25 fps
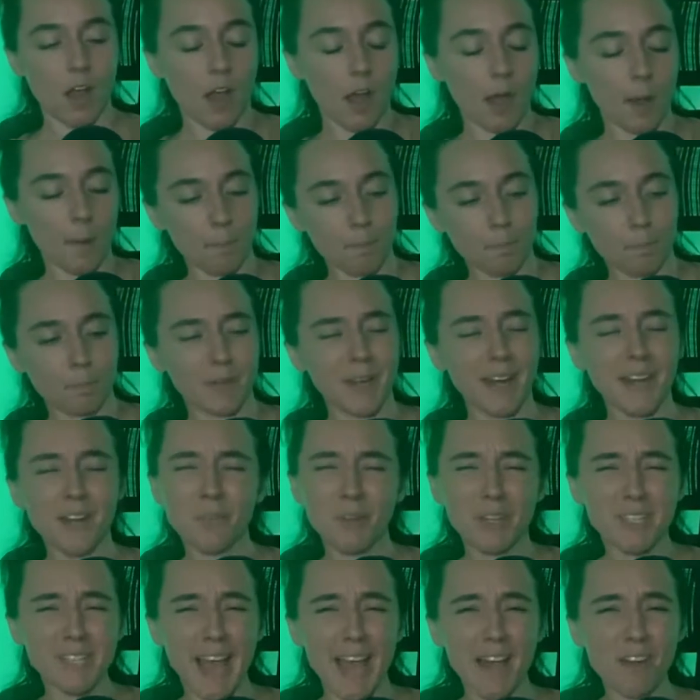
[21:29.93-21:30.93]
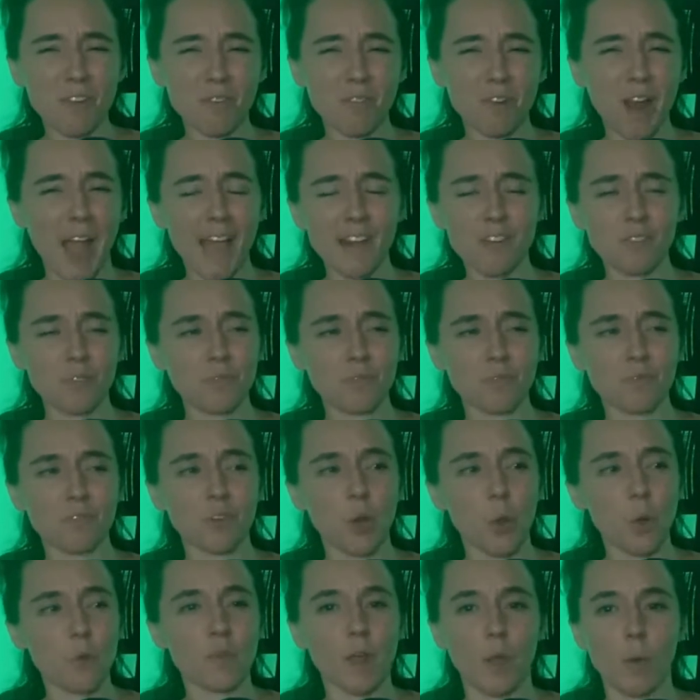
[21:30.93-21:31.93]
But anyways, I
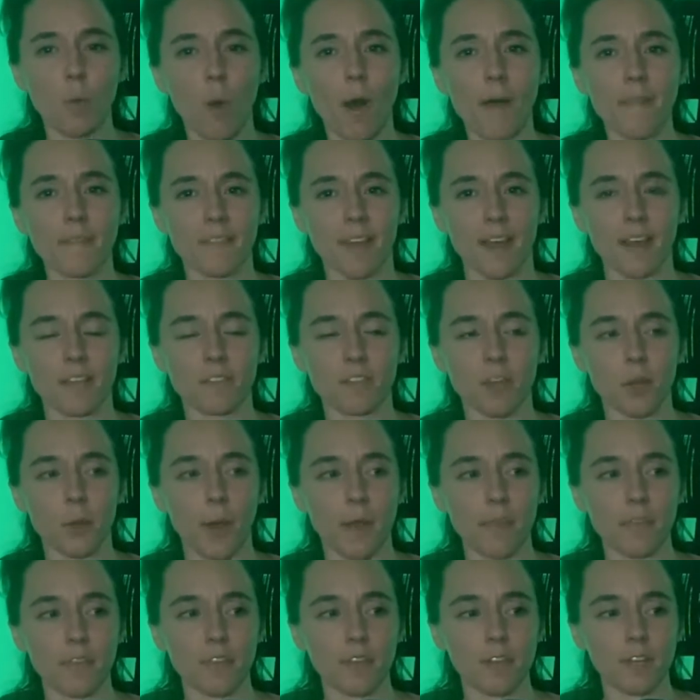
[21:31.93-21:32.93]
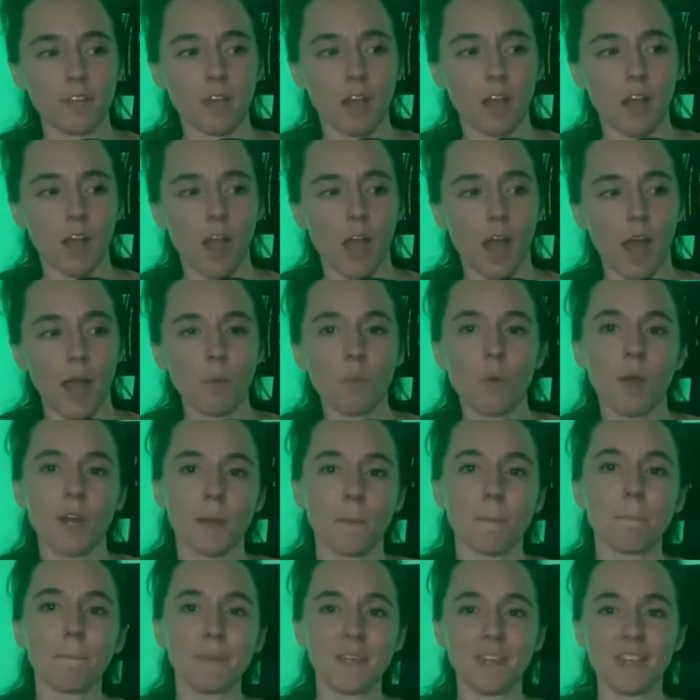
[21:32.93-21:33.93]
don't know if I want that though. I think I
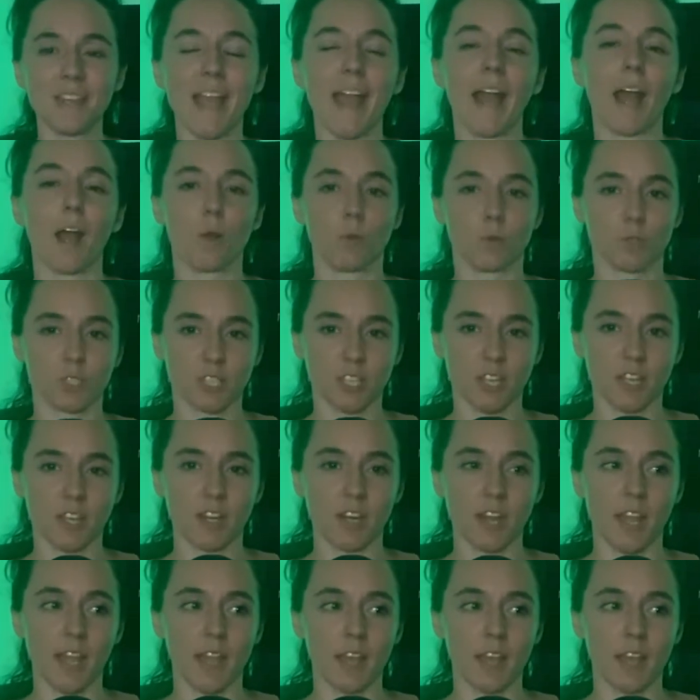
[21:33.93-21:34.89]
want to be out, and